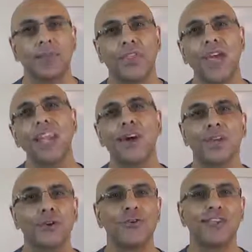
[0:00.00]
They're
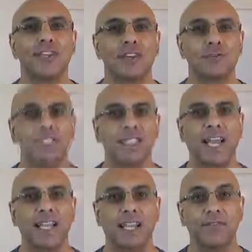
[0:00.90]
like your internal
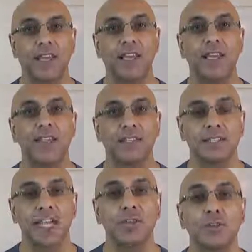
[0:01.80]
sat-nav that either
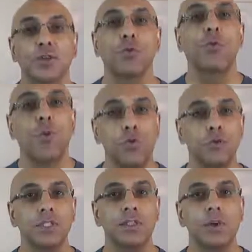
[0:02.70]
take you
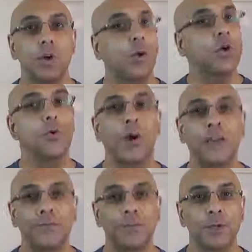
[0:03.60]
towards or
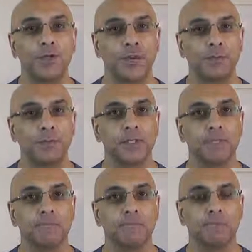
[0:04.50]
away from your
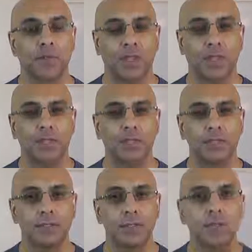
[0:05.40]
dreams, okay?
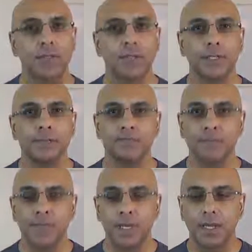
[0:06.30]
So
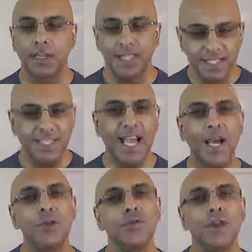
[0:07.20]
this is
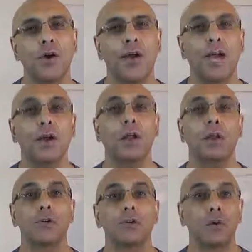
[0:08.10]
how you know how
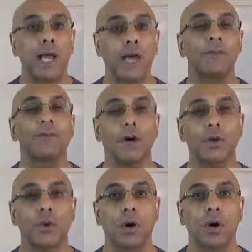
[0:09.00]
close or how far
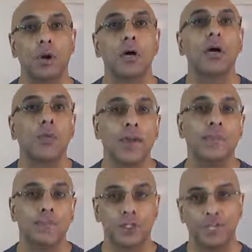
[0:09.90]
you are away
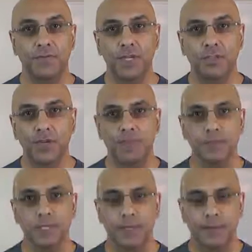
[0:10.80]
from achieving your
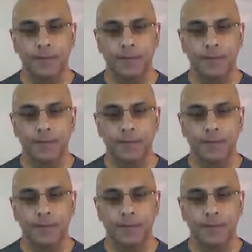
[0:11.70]
dreams.